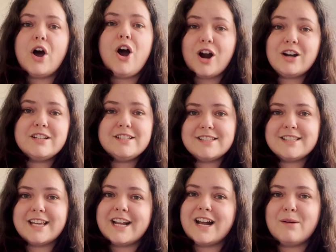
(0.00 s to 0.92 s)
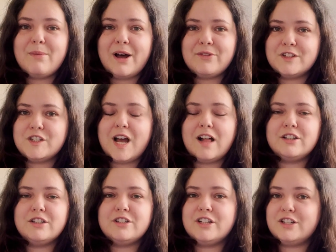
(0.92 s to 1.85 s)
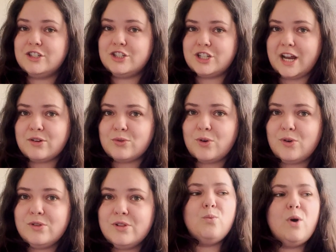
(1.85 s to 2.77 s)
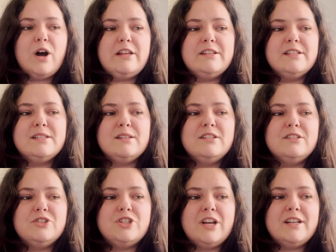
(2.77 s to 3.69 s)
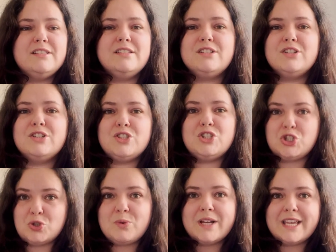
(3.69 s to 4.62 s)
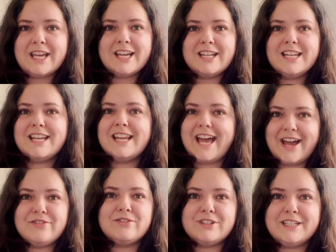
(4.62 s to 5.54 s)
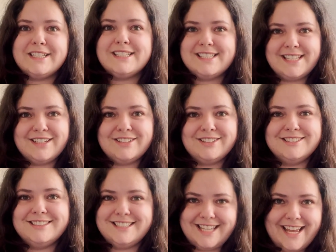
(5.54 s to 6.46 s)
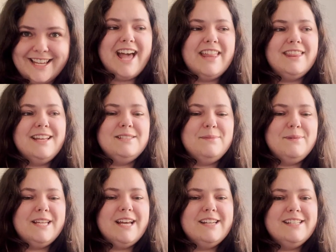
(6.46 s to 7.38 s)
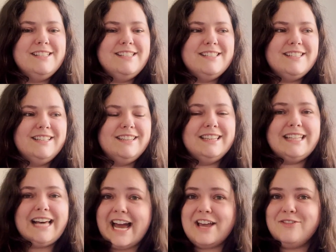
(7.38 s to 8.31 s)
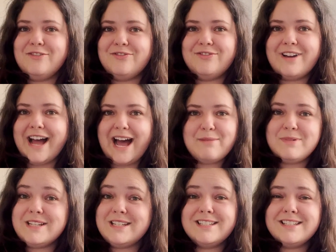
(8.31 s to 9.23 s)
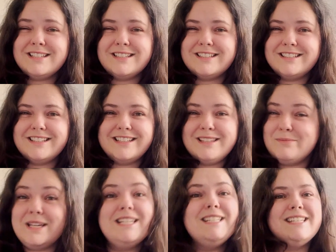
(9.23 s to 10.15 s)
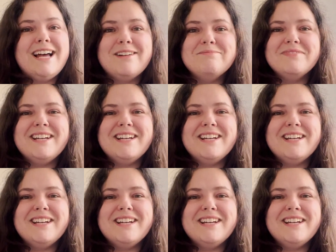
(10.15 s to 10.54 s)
hardest thing about the challenge in general was just doing it every single day. And that's because life happened in the meantime.